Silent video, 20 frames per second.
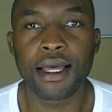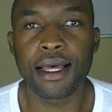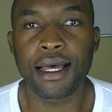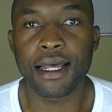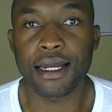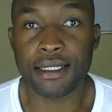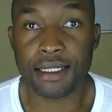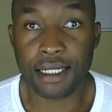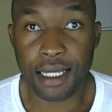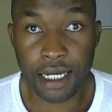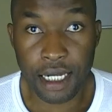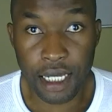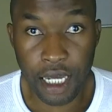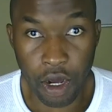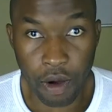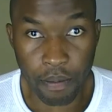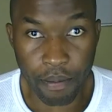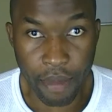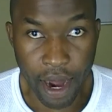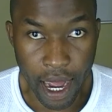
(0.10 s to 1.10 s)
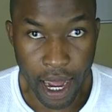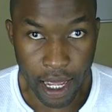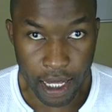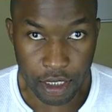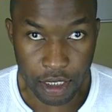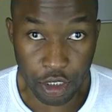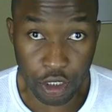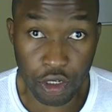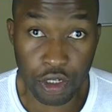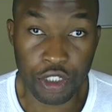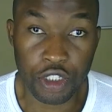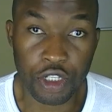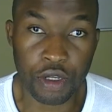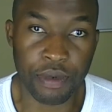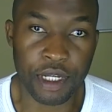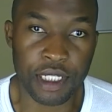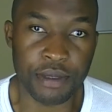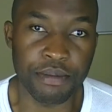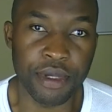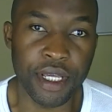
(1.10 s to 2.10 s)
Understanding how buyers or
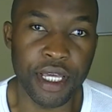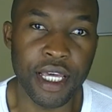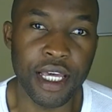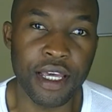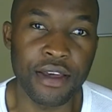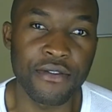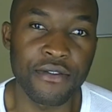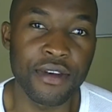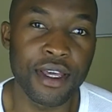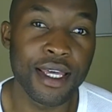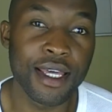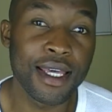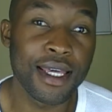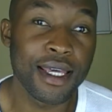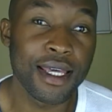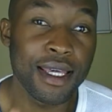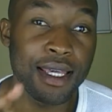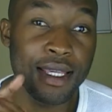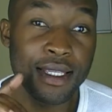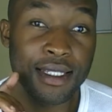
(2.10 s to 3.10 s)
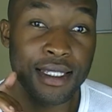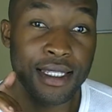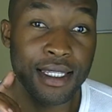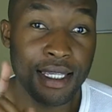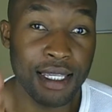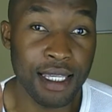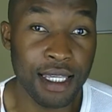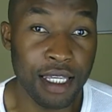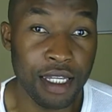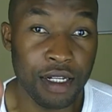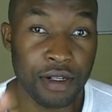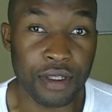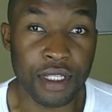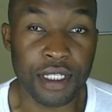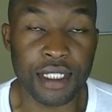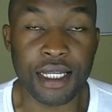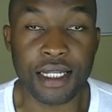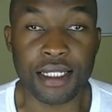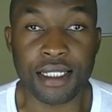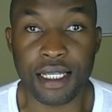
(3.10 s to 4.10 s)
consumers behave is key to the
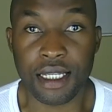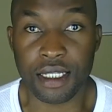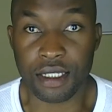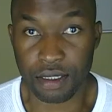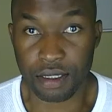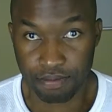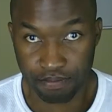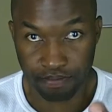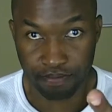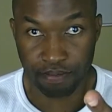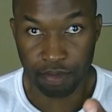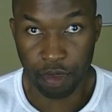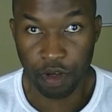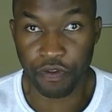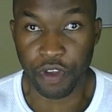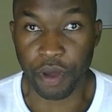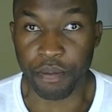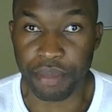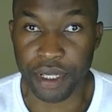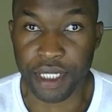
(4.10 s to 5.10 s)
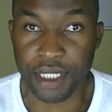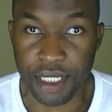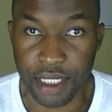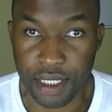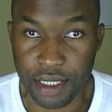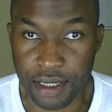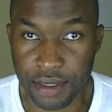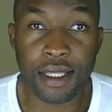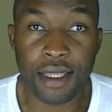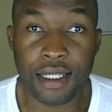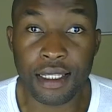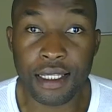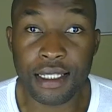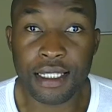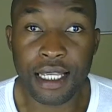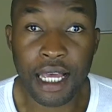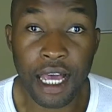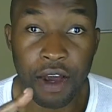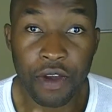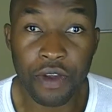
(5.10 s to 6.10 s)
success of your business. This
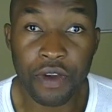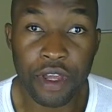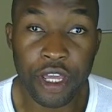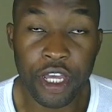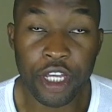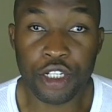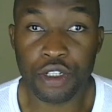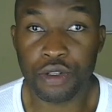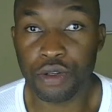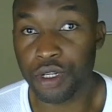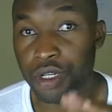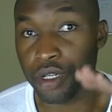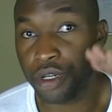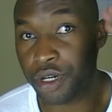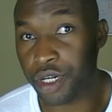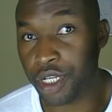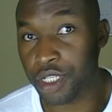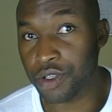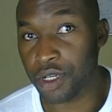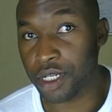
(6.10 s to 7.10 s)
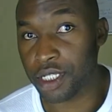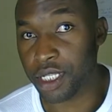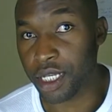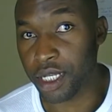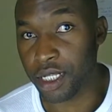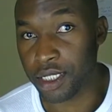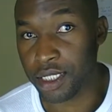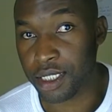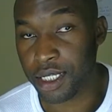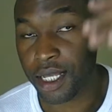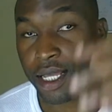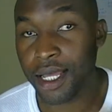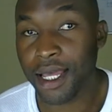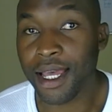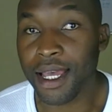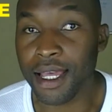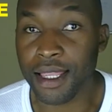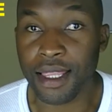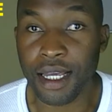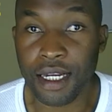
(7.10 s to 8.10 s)
is how you get to increase your sales,
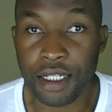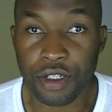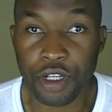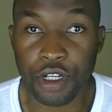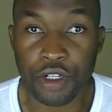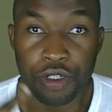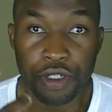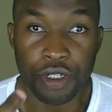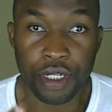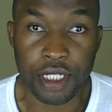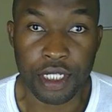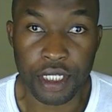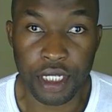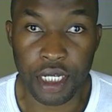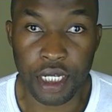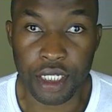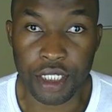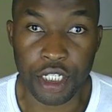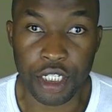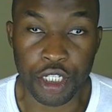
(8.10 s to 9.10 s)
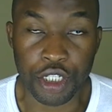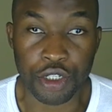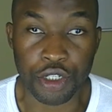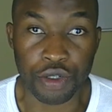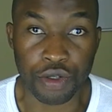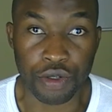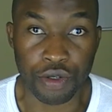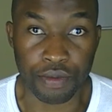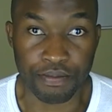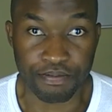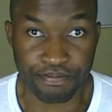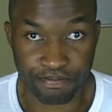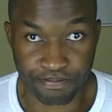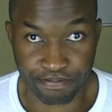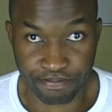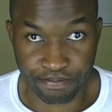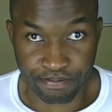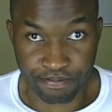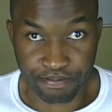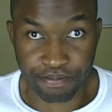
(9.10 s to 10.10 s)
and that is going to translate into
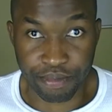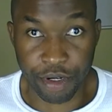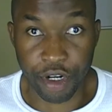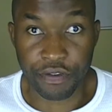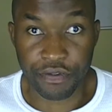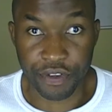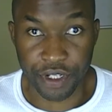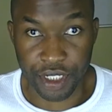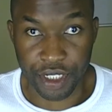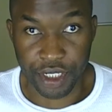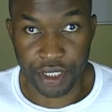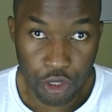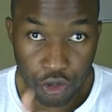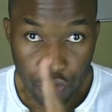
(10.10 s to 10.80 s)
profit.